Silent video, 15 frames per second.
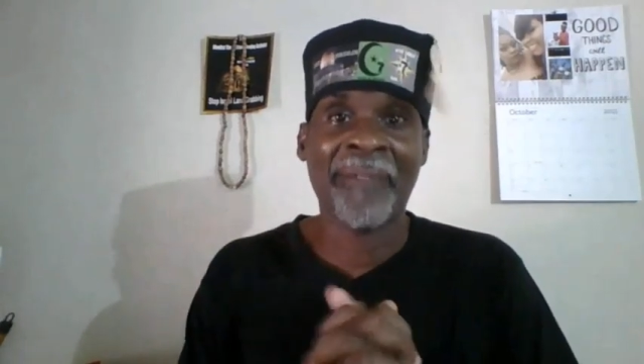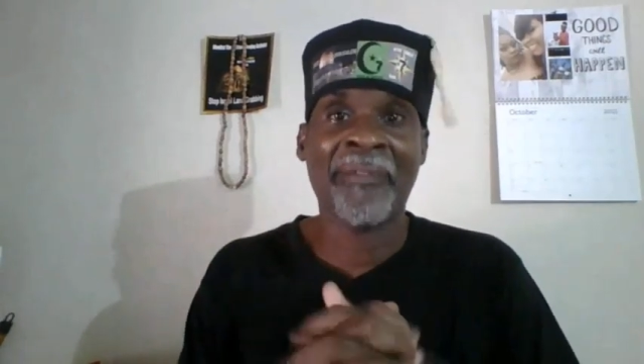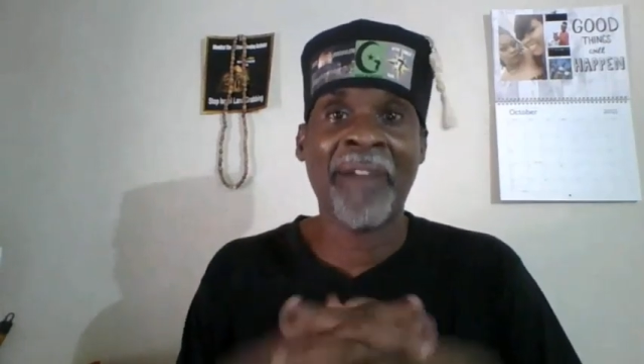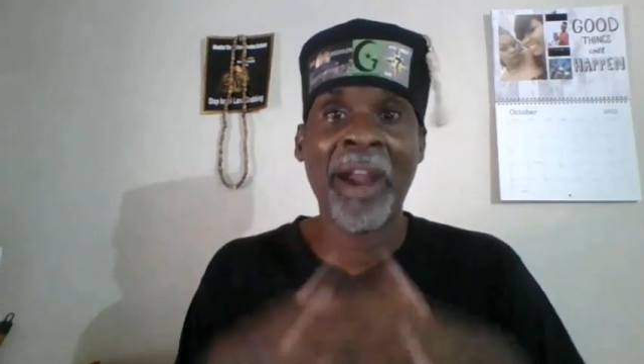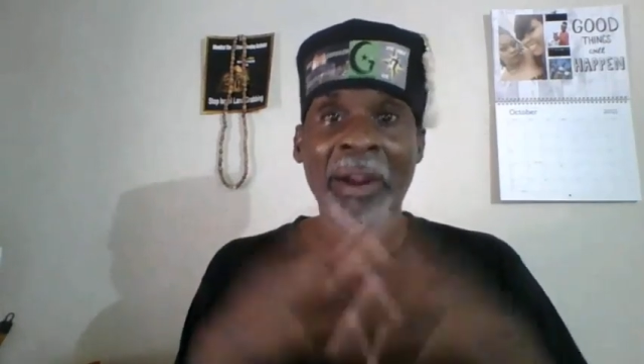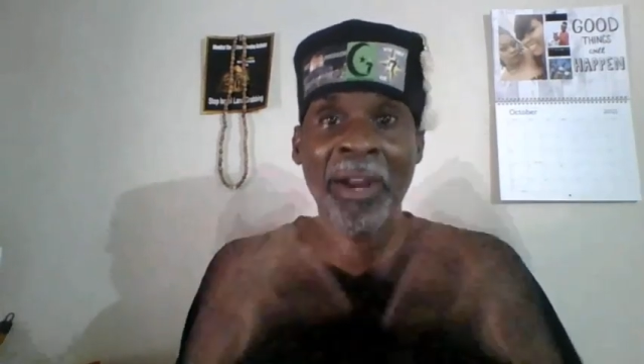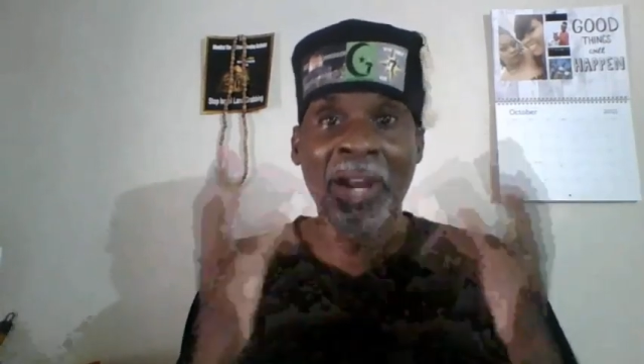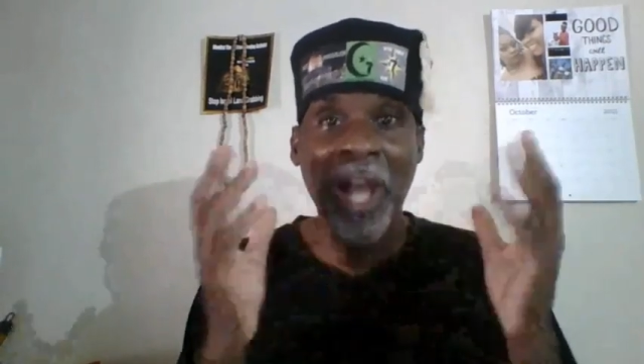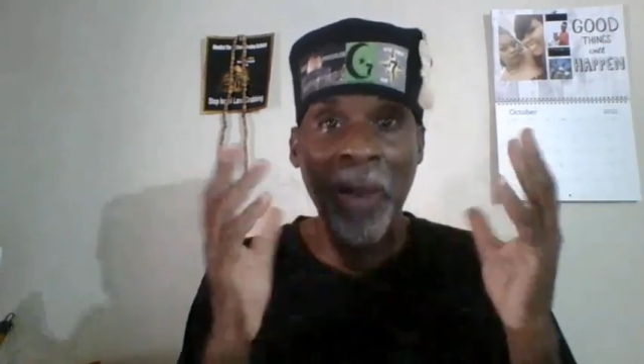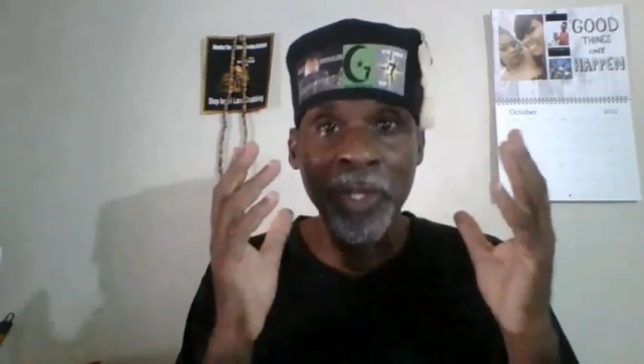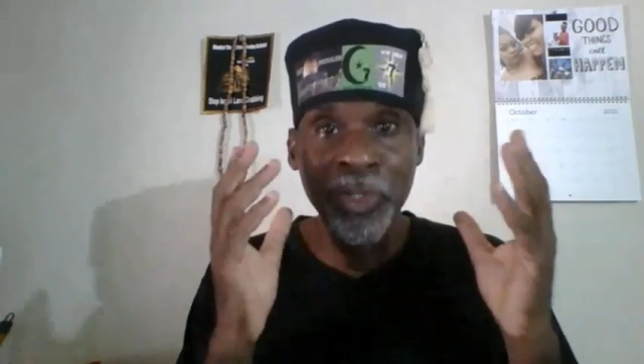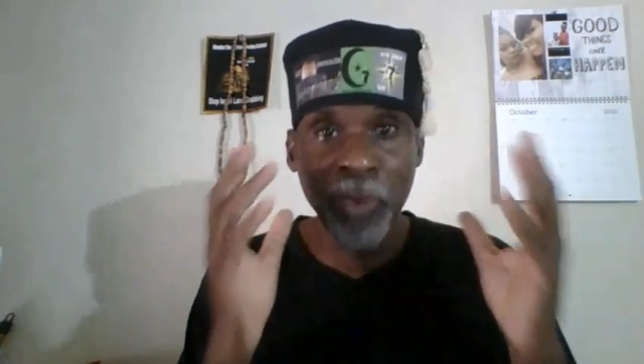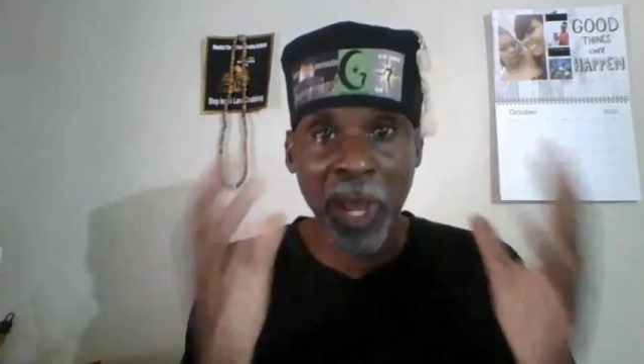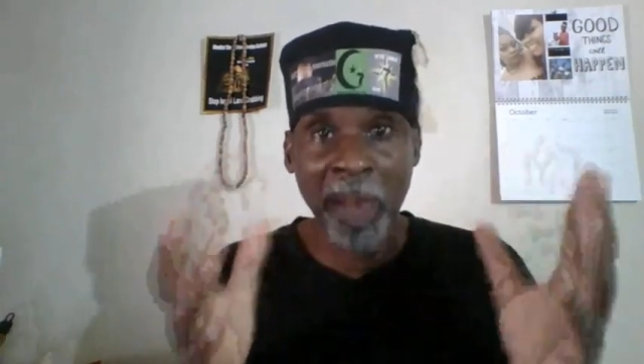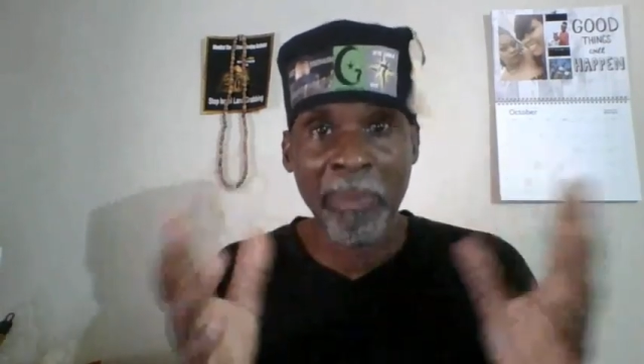Farrakhan was
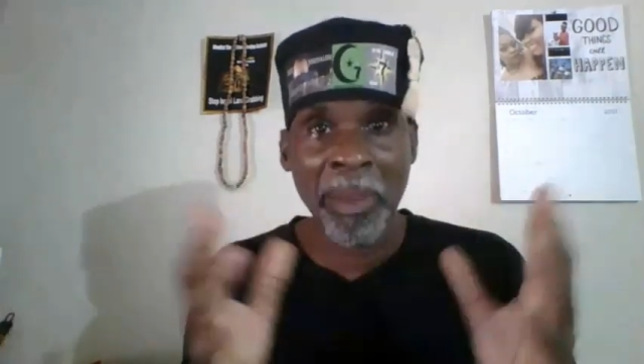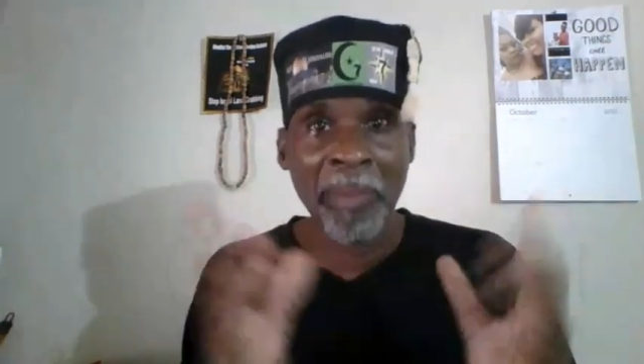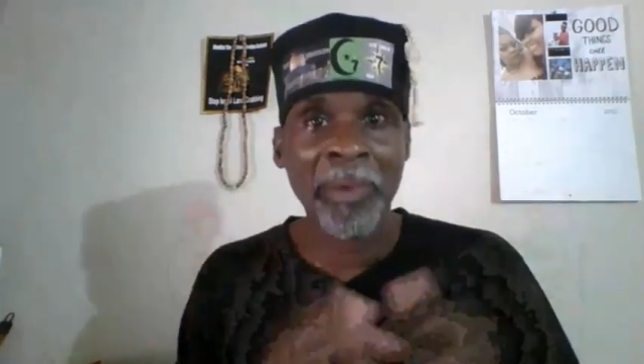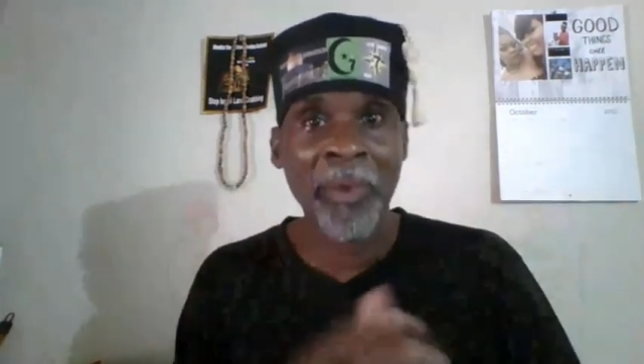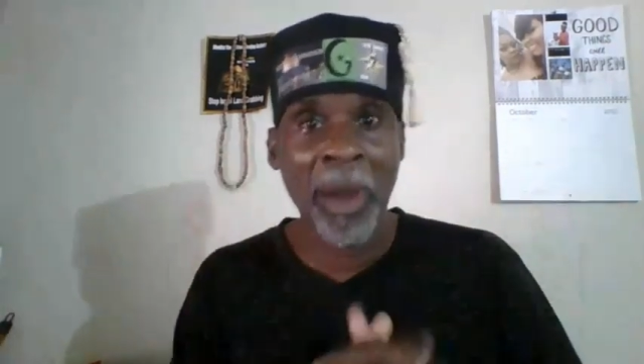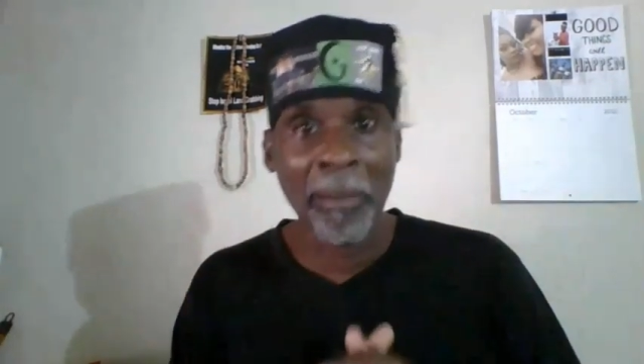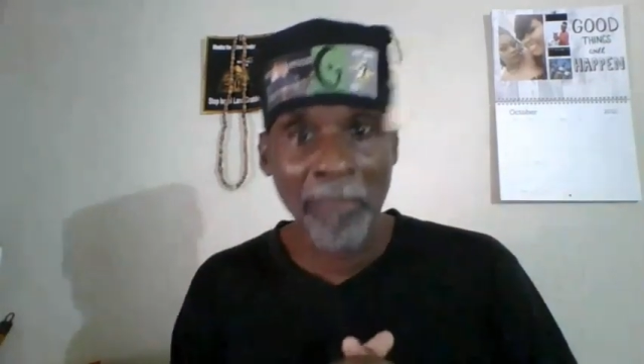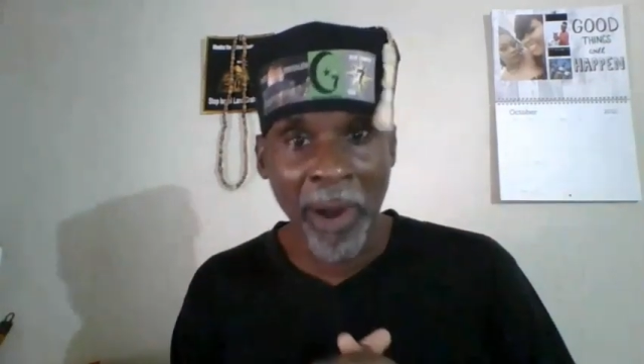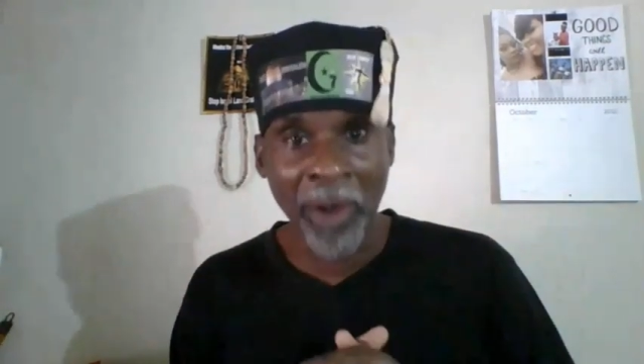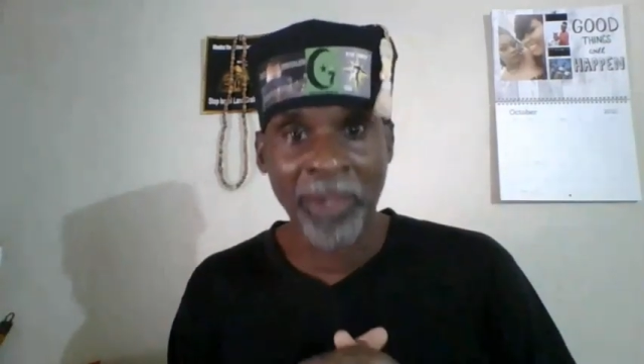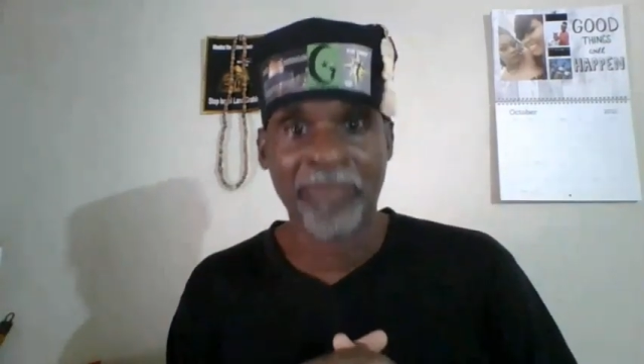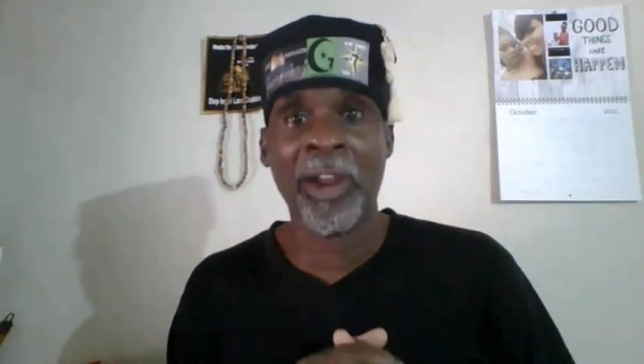the one people know about.